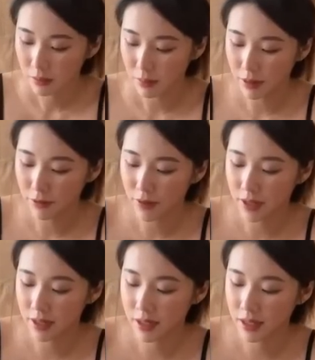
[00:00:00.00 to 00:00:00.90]
But if
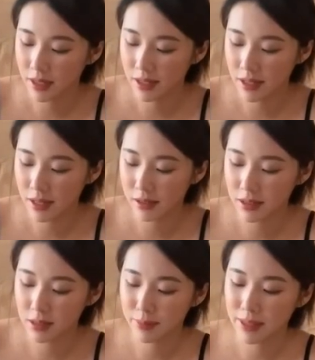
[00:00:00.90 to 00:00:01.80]
I ate
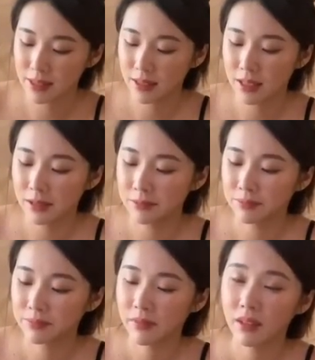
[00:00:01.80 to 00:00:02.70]
this pasta
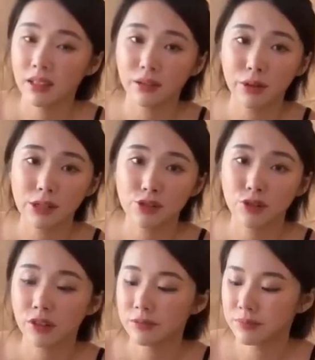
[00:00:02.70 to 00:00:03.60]
in a
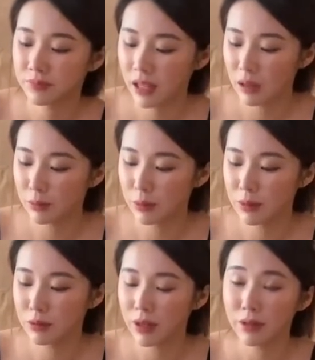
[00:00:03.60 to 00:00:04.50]
restaurant, I'll
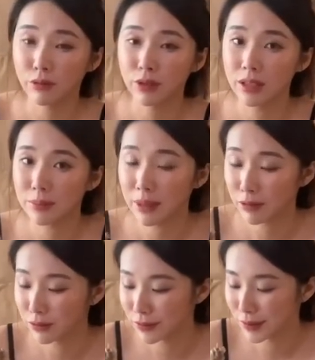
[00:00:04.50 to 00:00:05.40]
probably write a really bad
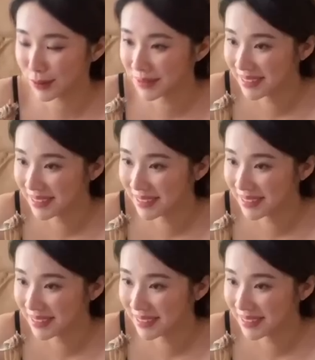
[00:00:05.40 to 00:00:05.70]
review.